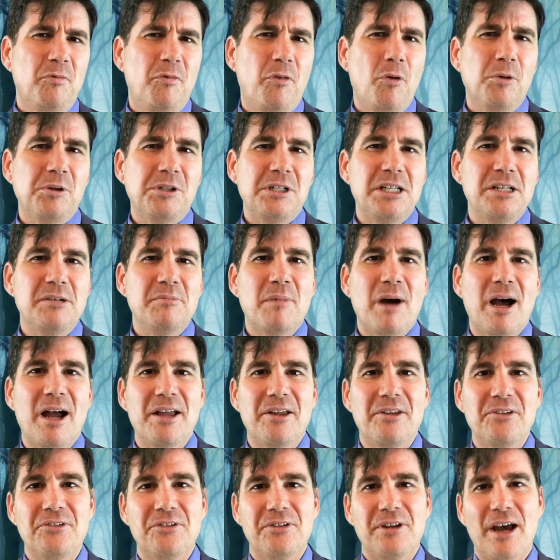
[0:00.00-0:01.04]
14
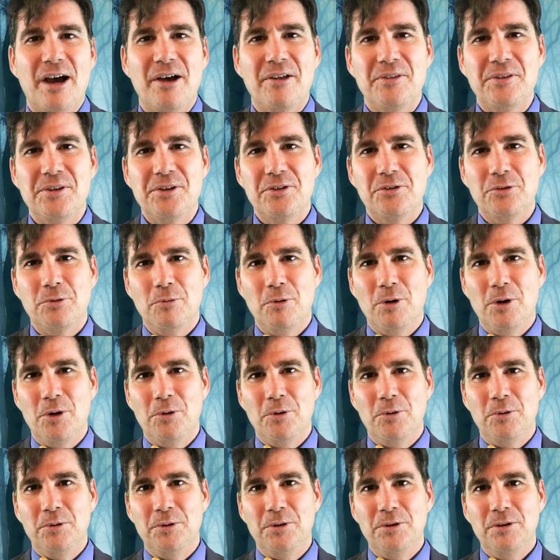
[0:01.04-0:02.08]
miles down this
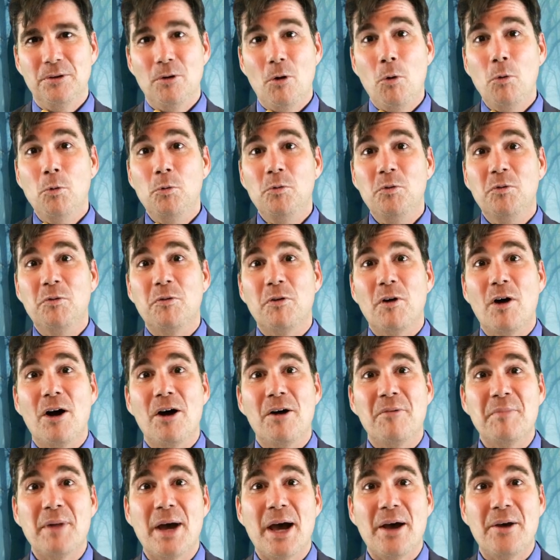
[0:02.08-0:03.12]
road, old
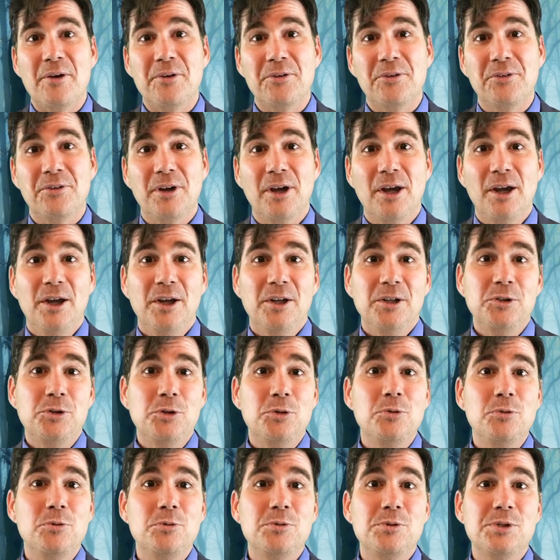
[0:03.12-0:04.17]
farmhouse,
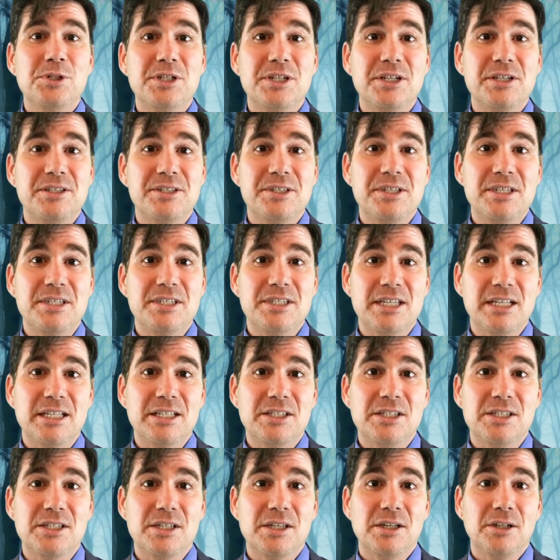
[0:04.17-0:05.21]

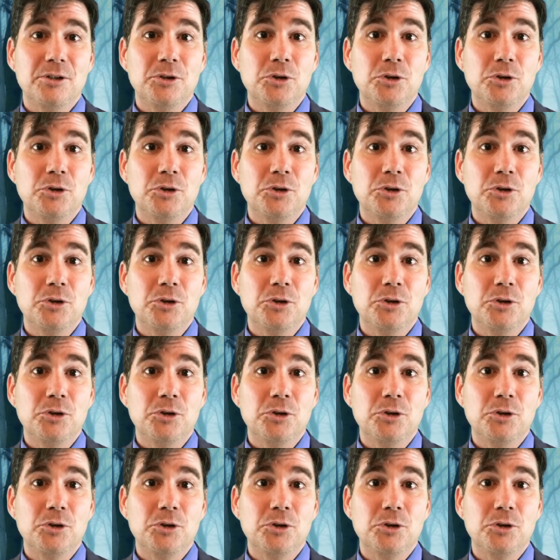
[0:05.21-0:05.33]
266